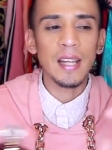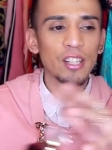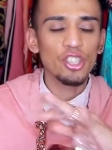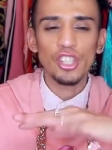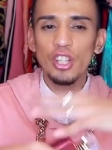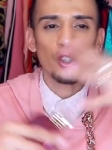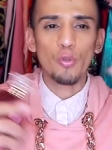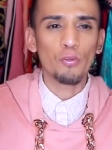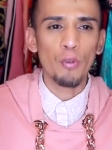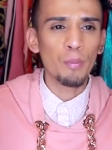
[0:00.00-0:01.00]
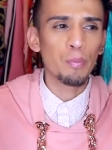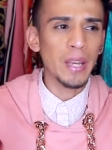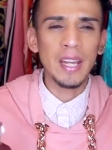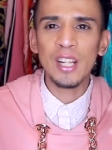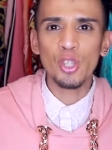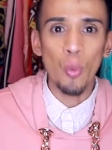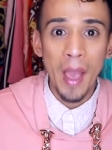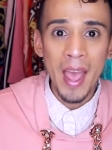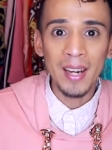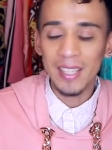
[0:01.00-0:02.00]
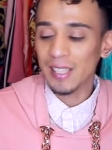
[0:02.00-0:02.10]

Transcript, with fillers: like just from beginning to end.